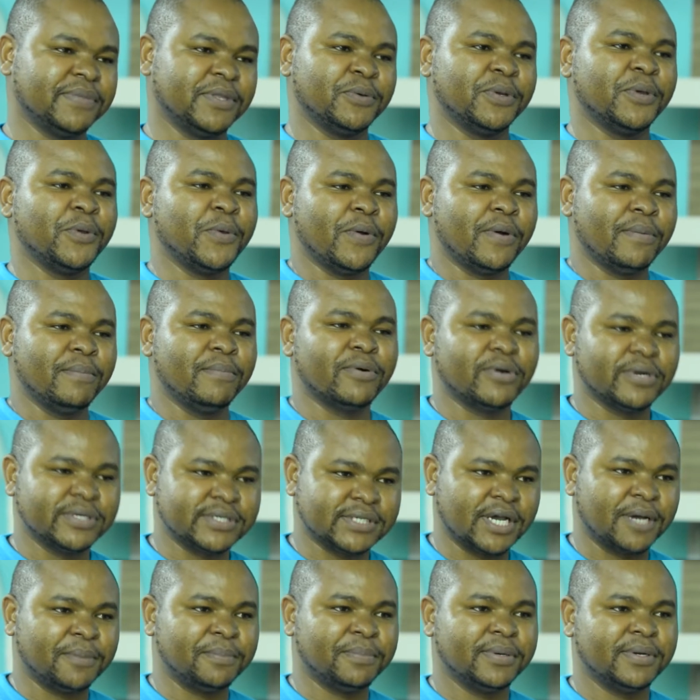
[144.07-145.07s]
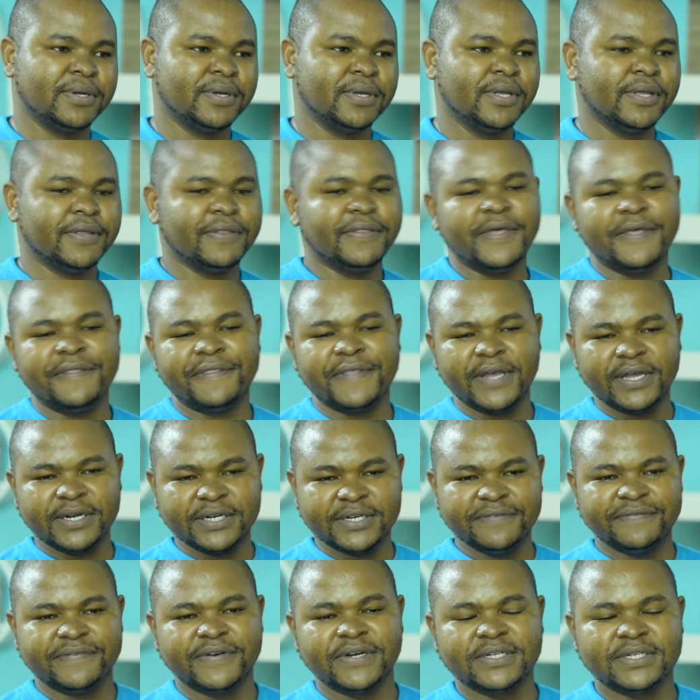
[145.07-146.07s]
from the way we were brought up. Mm-hmm. They think
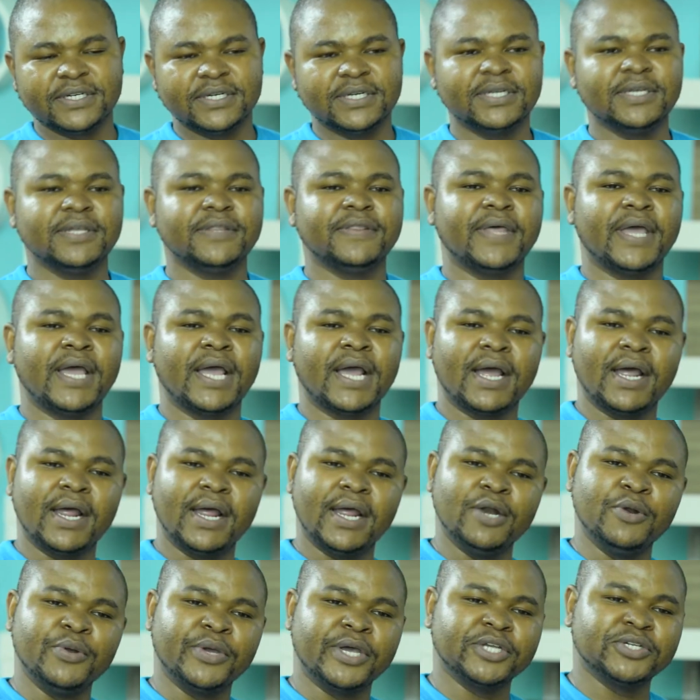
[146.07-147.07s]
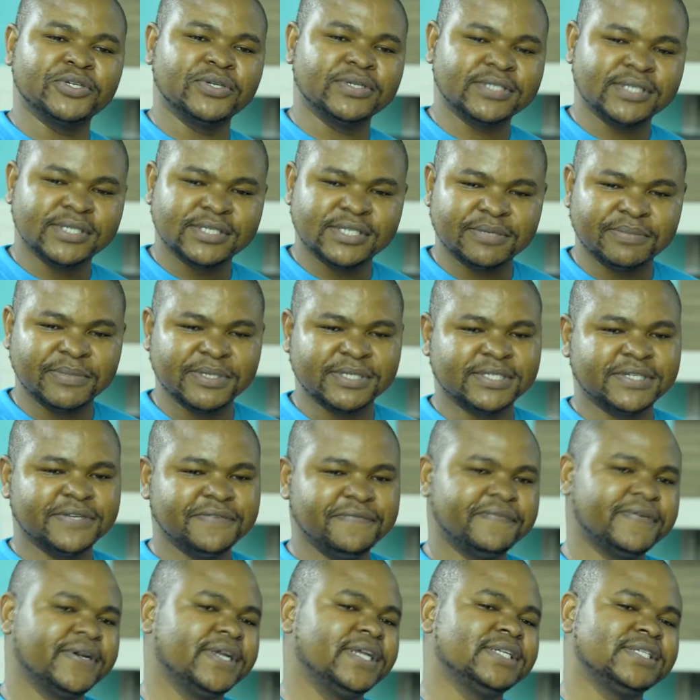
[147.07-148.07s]
differently, mm. their education system is
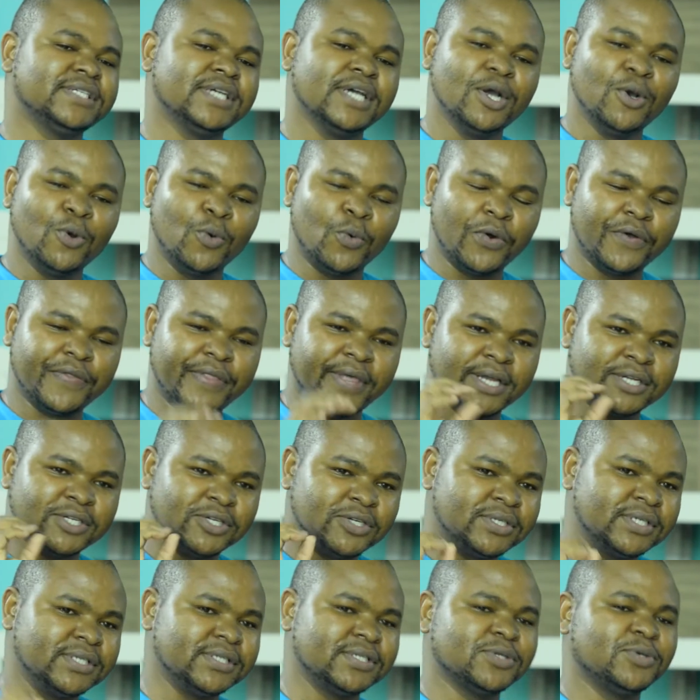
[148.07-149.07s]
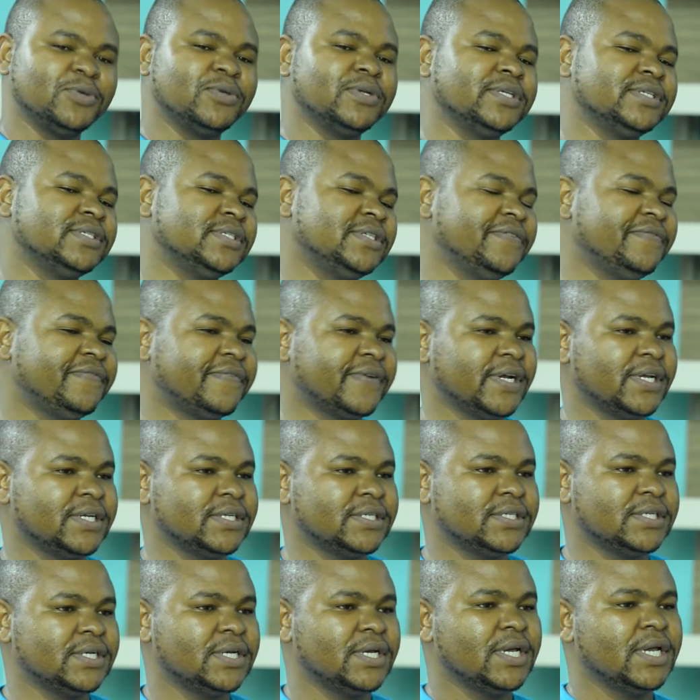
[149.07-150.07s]
different, what they are taught in school is
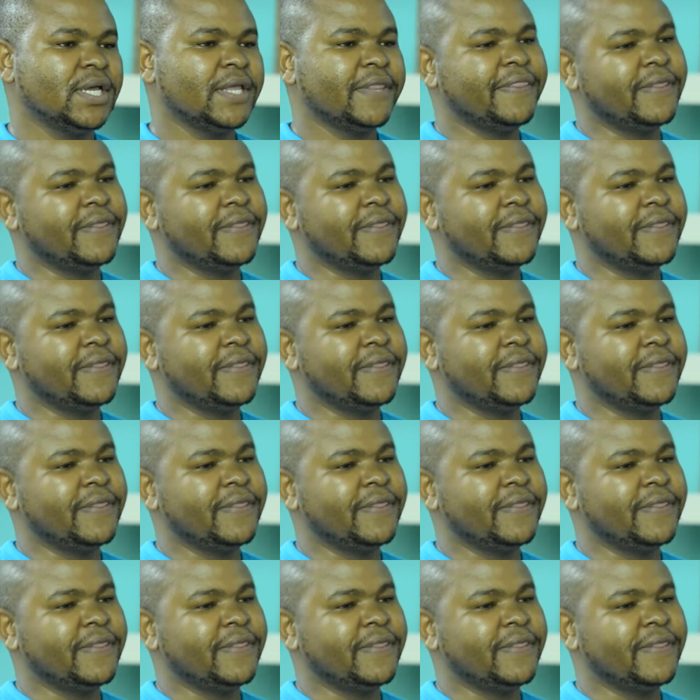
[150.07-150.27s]
different, yeah.